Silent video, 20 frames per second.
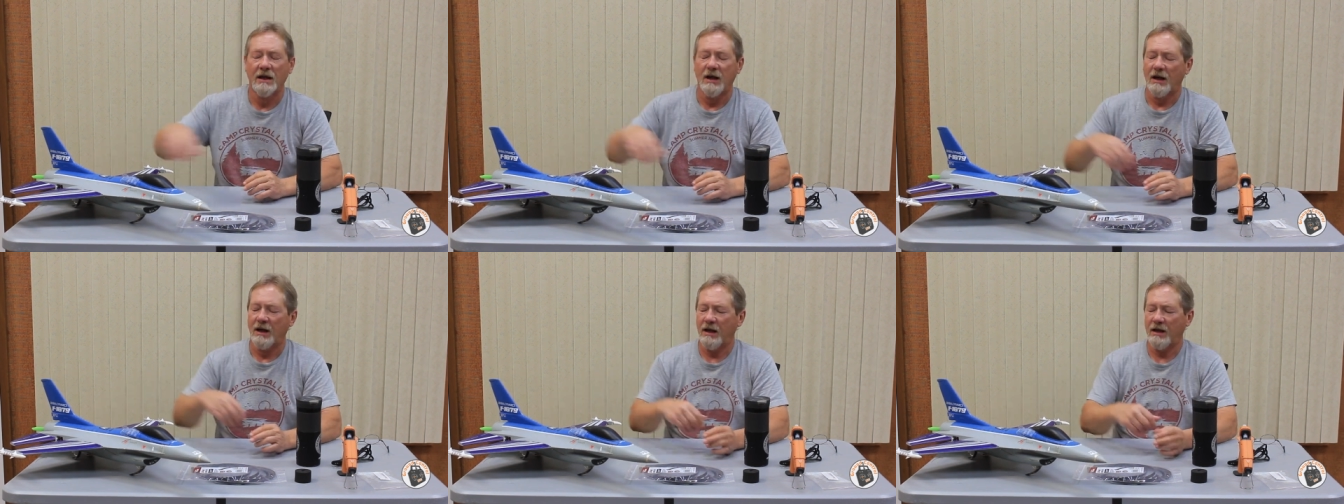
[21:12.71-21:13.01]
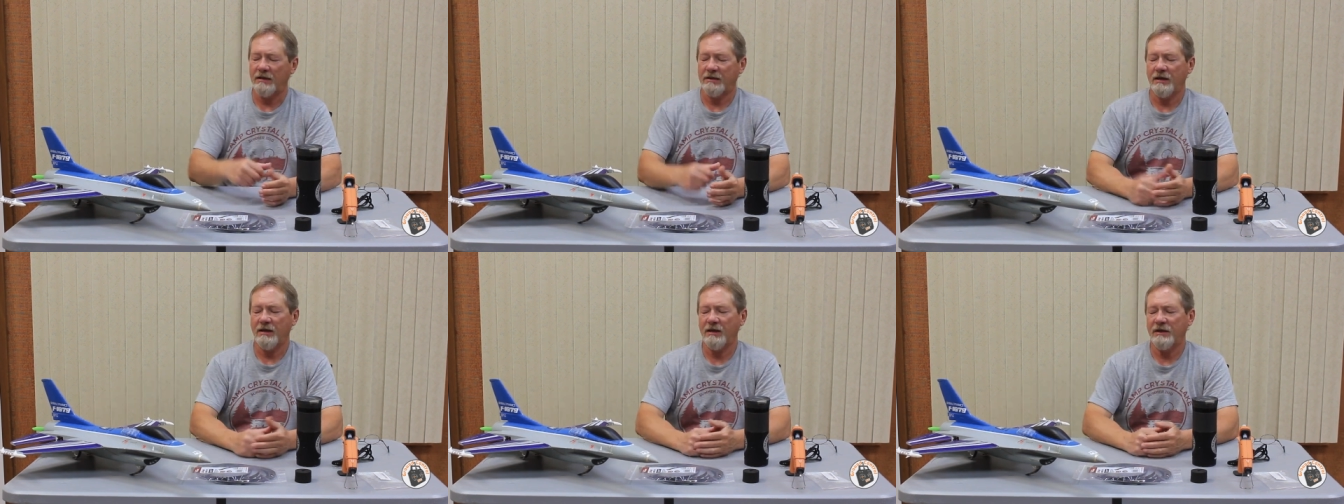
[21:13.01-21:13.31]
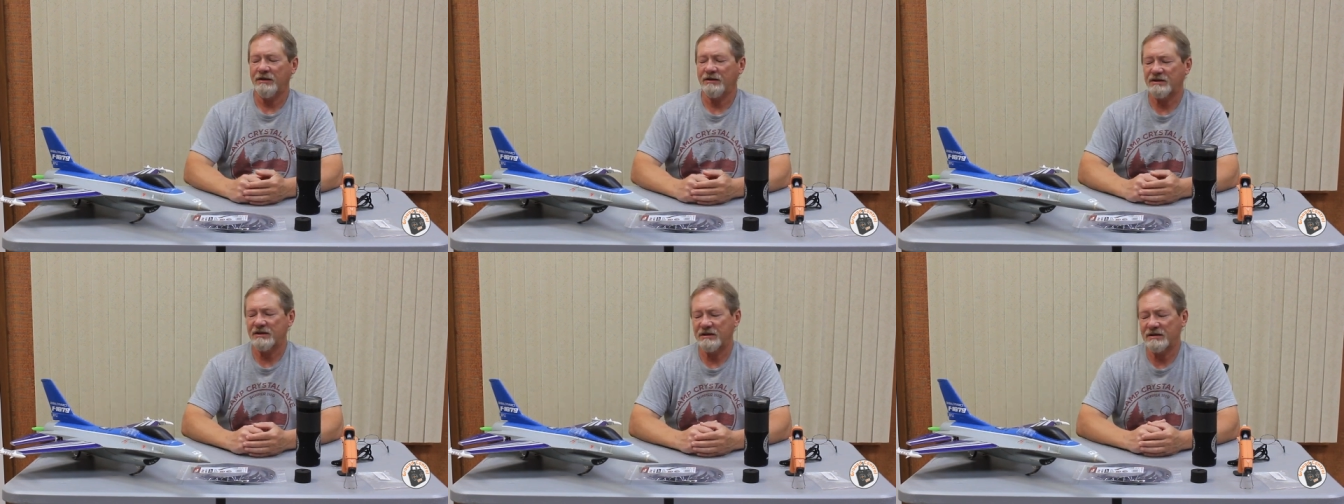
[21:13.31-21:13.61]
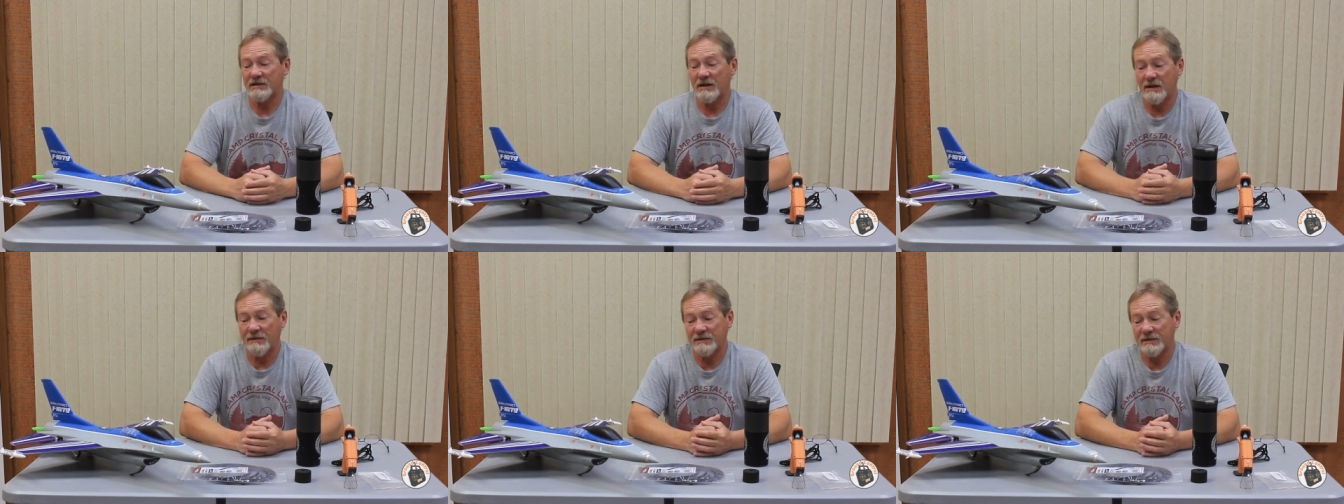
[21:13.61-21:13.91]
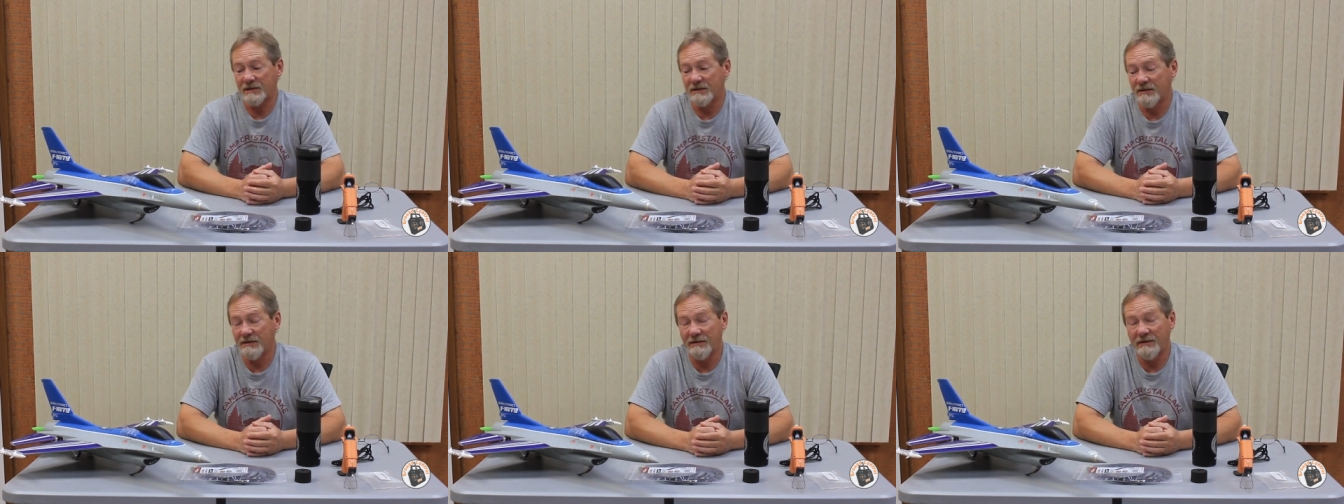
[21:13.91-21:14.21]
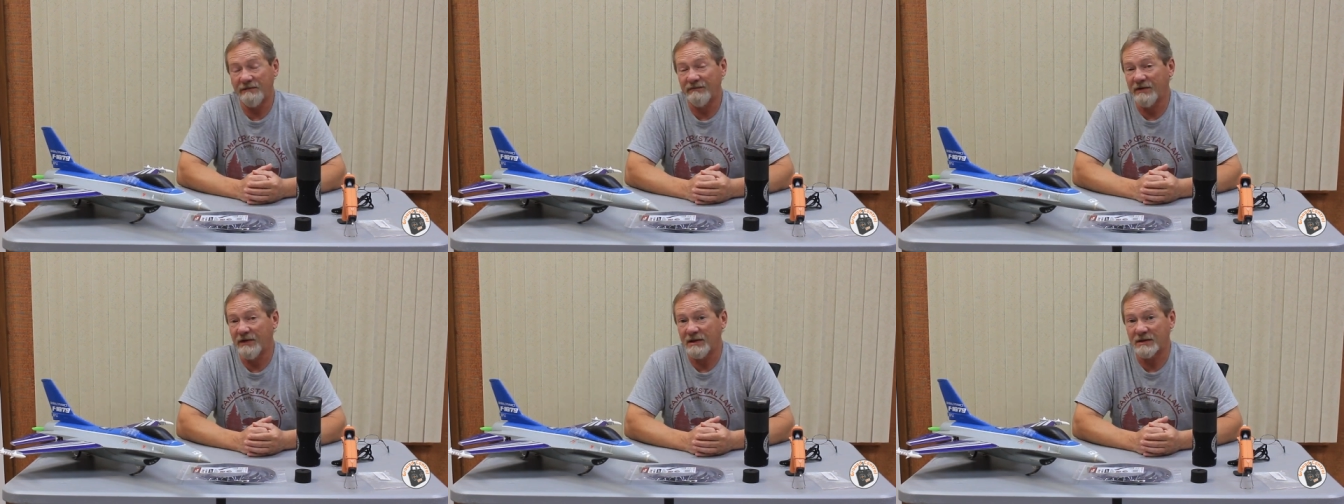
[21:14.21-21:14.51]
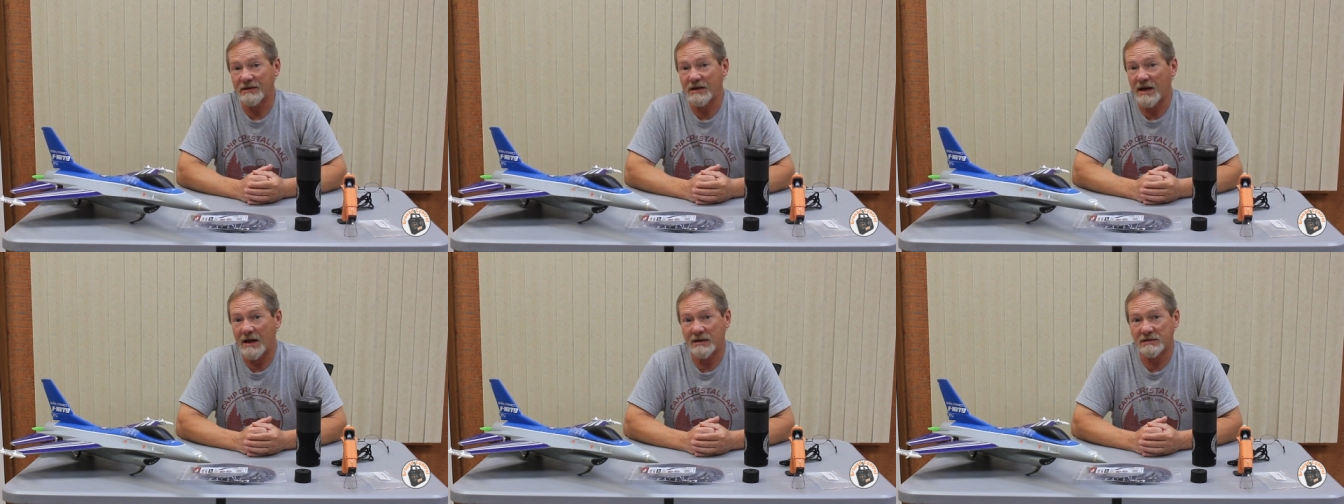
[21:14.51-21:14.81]
I think is just absolutely
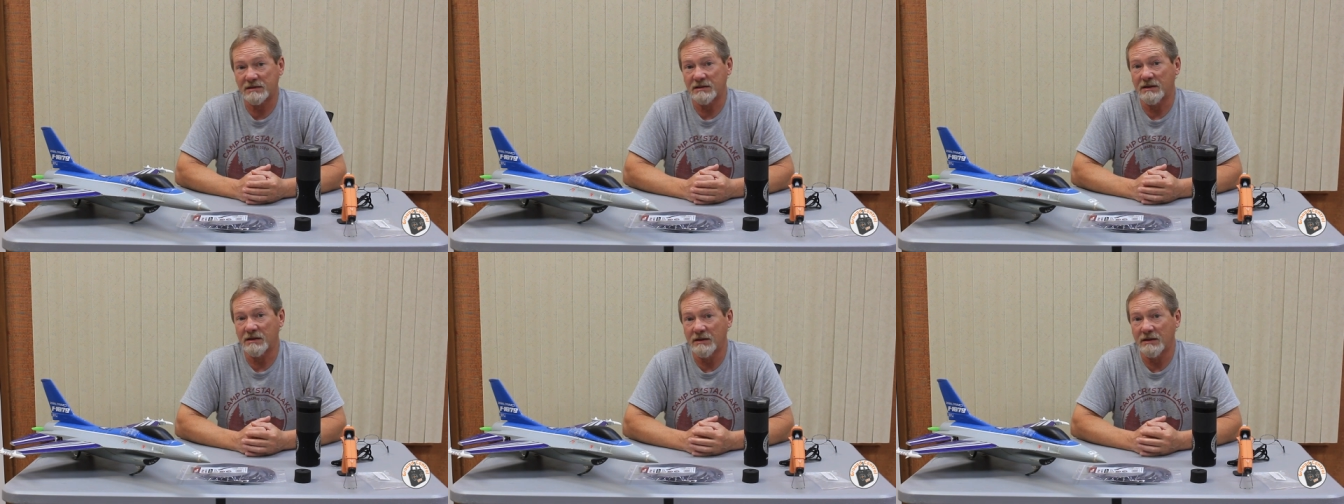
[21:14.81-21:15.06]
fantastic.